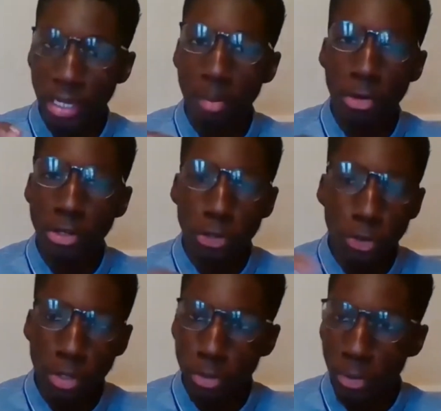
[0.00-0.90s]
I'm
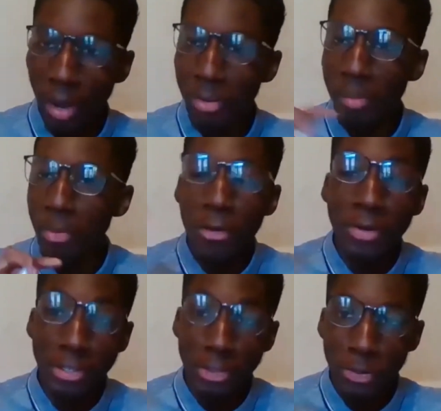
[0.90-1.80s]

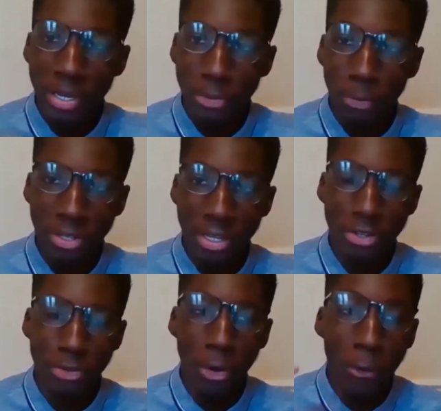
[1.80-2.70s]
only 2 years older than
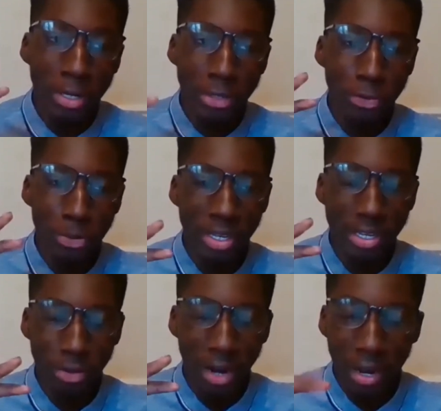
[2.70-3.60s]
you, only 2 years,
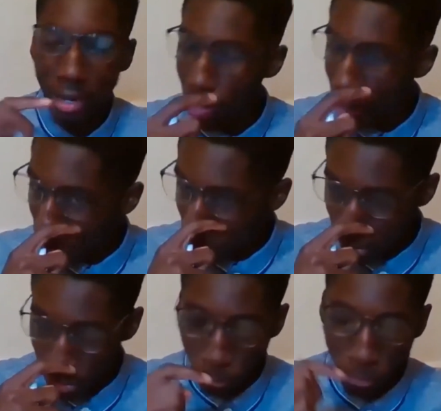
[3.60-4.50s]
right? But
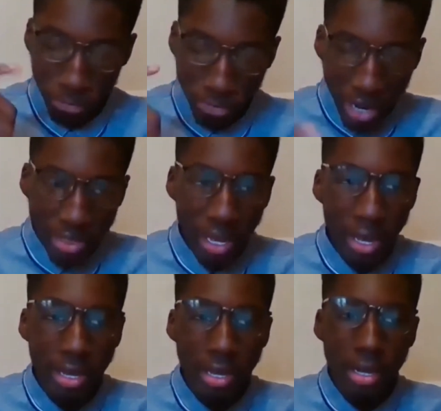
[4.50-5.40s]
still, the fact that
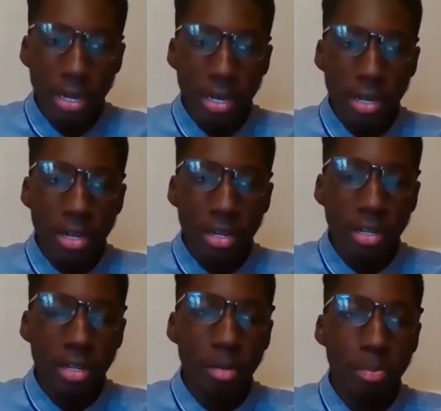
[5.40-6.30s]

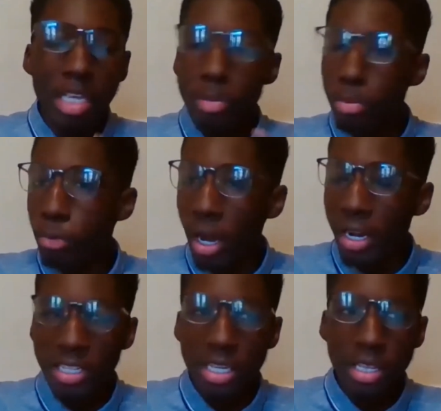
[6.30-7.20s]
people, and
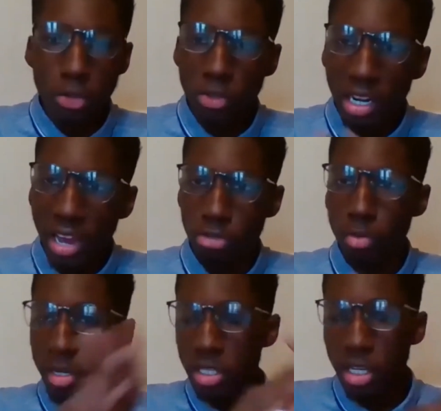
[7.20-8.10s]
I said this on the live stream
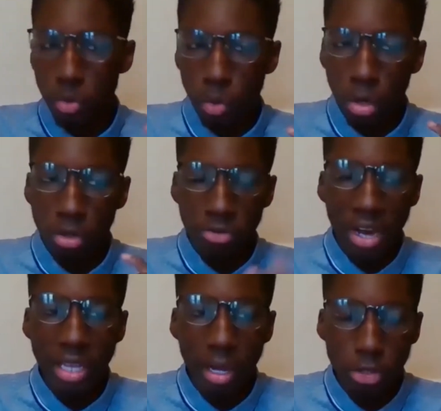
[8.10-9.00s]
yesterday as well, the
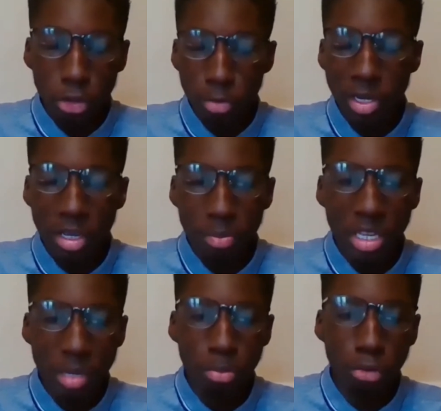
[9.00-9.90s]
fact that so many
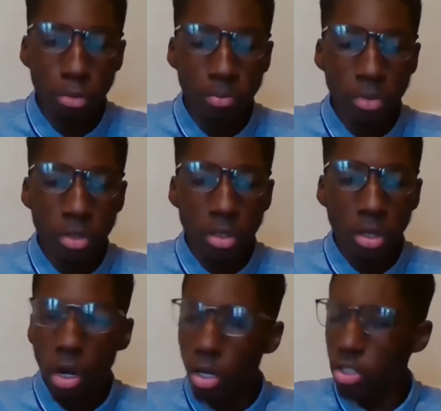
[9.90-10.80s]
people
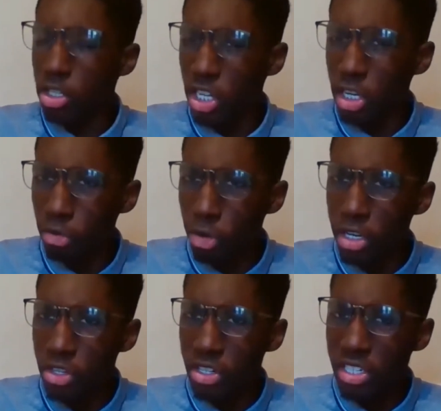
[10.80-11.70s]
cast our
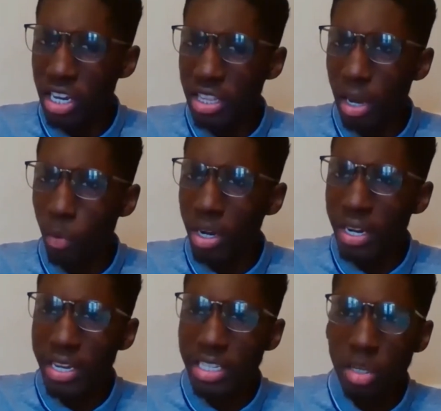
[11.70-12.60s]
generation saying that we're
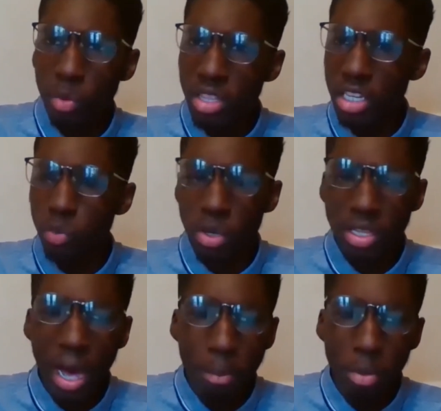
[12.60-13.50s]
lazy with this, with
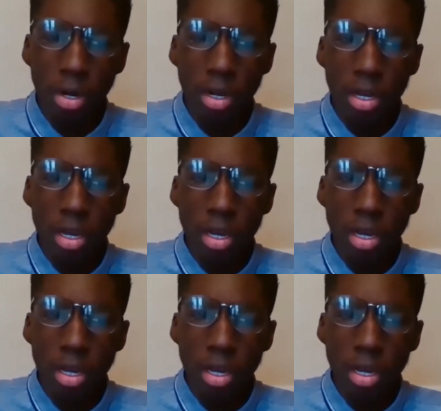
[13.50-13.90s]
that, but